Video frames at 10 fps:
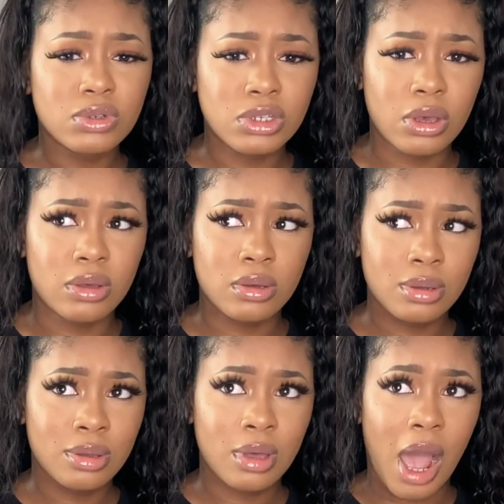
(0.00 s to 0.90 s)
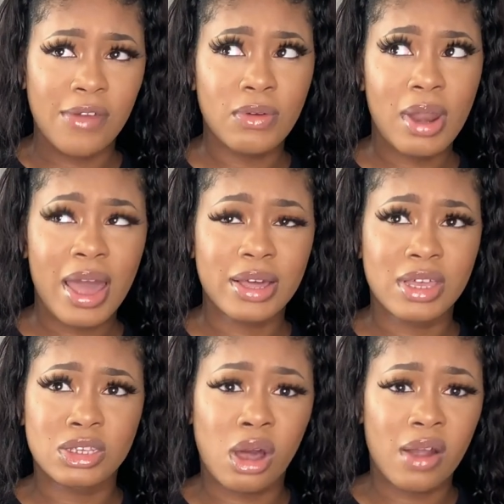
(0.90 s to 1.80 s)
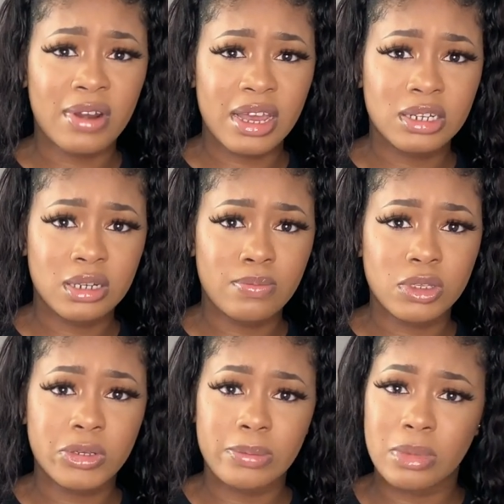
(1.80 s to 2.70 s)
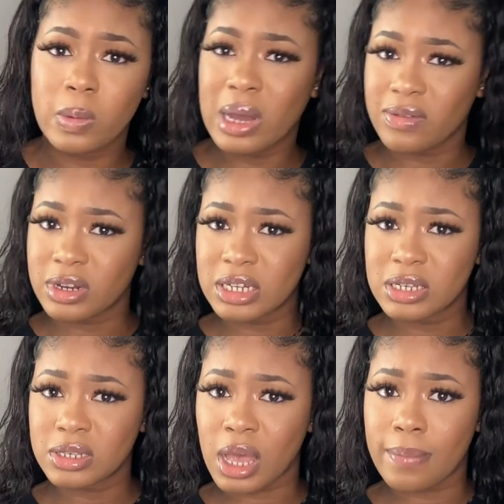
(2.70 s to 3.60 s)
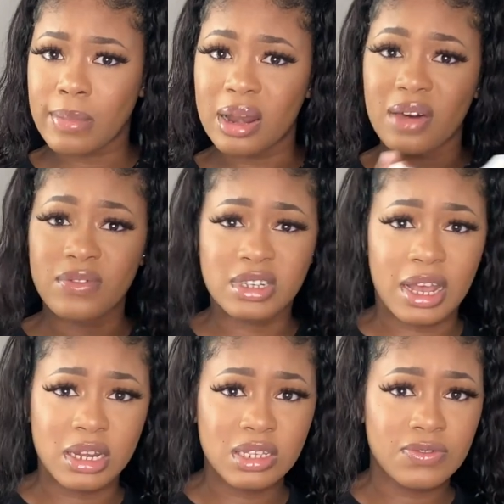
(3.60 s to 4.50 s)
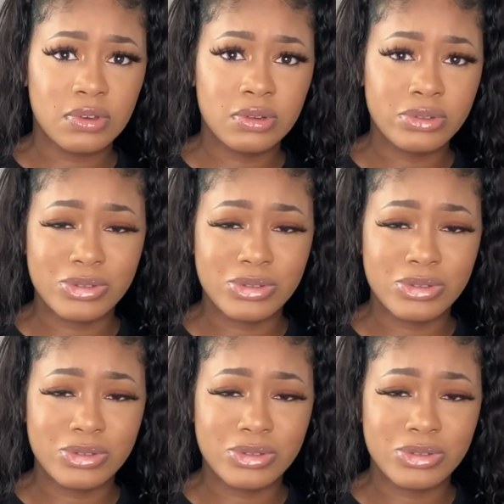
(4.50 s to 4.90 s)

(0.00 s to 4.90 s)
also, I feel like there's a correlation between me wearing this and my love for Chinese food.